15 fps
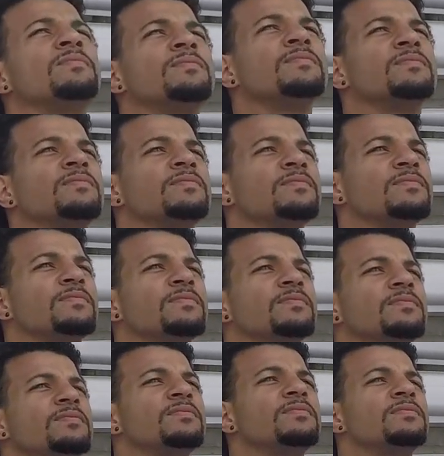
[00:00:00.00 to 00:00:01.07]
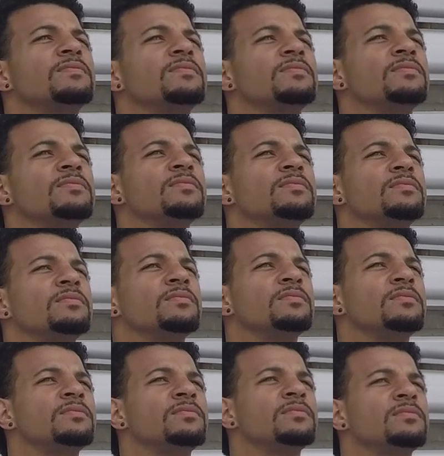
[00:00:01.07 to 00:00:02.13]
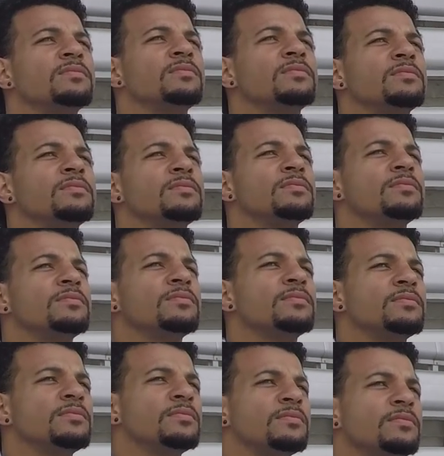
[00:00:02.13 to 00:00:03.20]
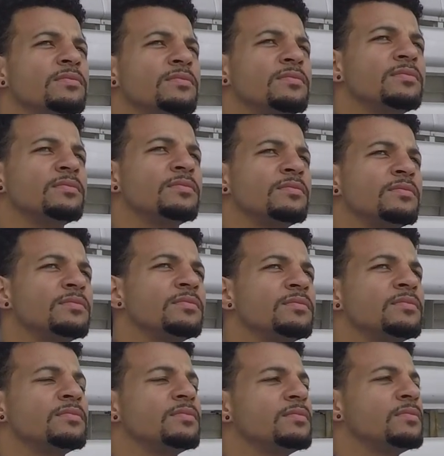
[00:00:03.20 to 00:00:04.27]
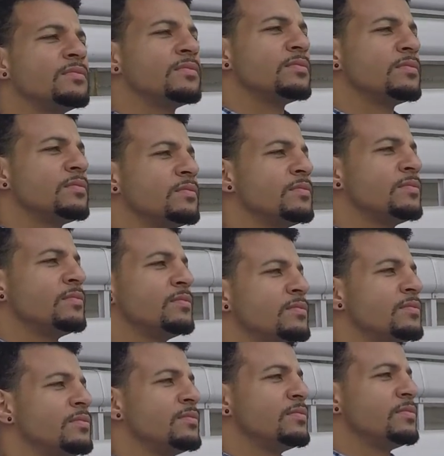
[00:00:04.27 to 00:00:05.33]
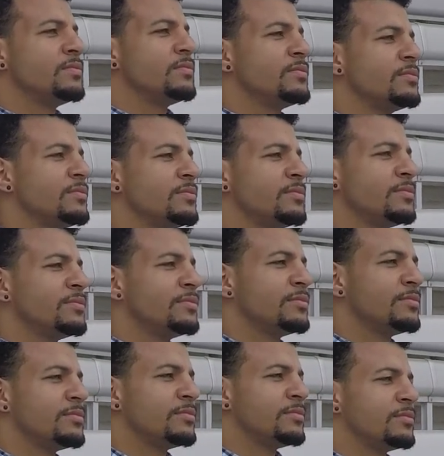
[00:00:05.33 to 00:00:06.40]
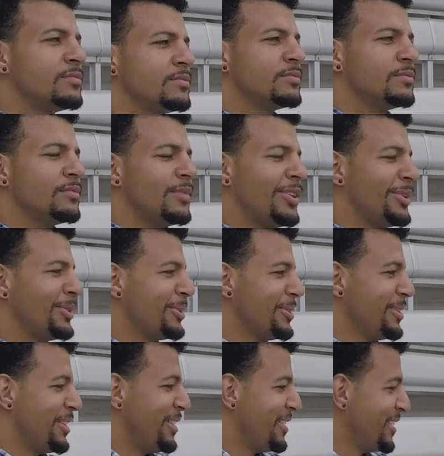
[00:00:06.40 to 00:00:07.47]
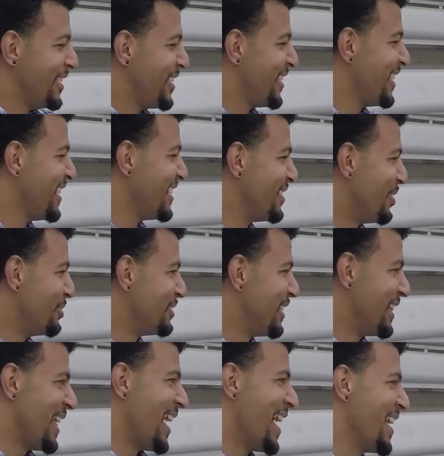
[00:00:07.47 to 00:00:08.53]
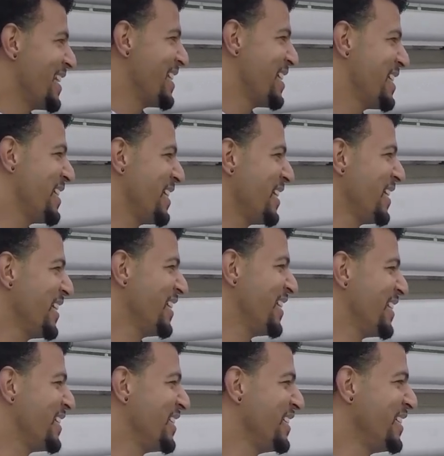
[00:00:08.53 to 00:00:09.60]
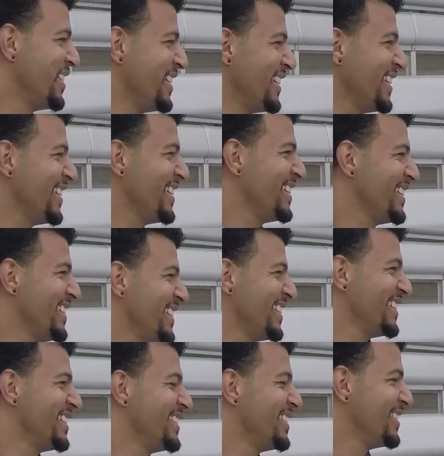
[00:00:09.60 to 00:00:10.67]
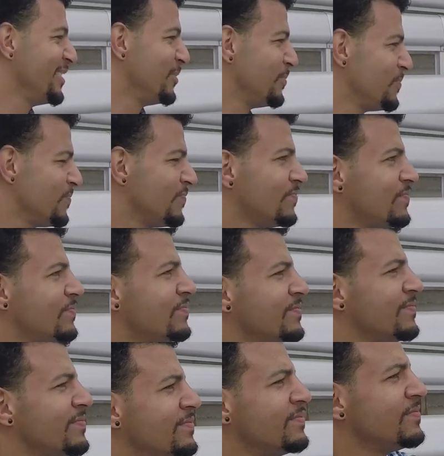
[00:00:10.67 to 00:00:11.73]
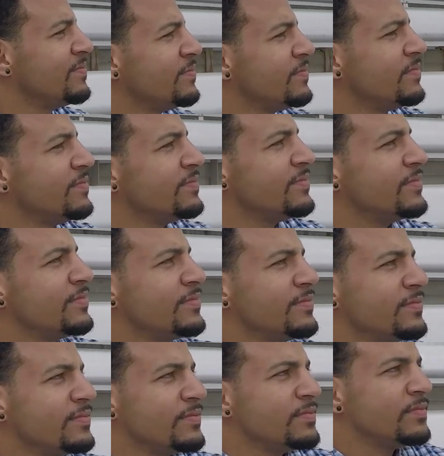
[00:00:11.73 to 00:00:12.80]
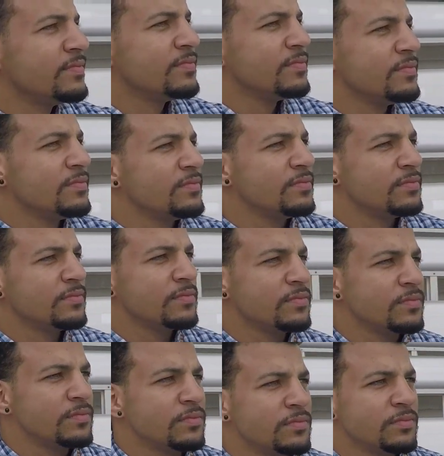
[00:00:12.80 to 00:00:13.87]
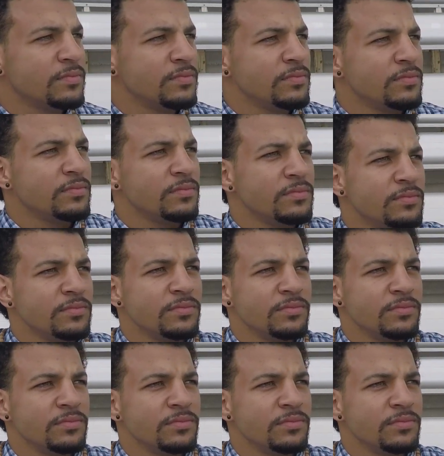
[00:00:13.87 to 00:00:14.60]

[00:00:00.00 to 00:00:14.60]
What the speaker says: gay marriage. If people decide that's something they want to pursue in their lives, that's not my place, nor would ever be my place to say no or object or anything along those lines. For one, I have things going on I need to do it, so why expend that energy to do it for someone else?